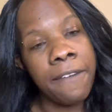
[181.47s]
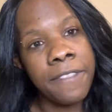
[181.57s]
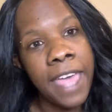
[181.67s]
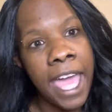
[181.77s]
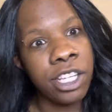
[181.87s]

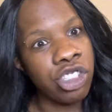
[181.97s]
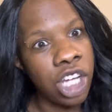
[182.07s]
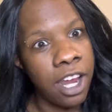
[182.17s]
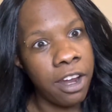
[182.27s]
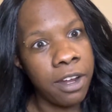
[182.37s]
that
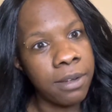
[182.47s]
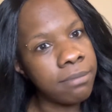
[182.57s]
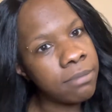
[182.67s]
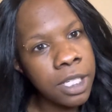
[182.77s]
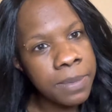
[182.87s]
chair.
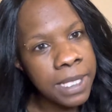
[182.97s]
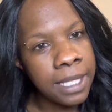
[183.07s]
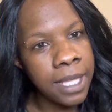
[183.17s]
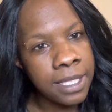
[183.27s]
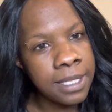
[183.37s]
You know what I'm
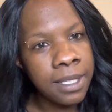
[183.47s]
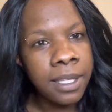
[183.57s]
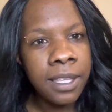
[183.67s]
saying?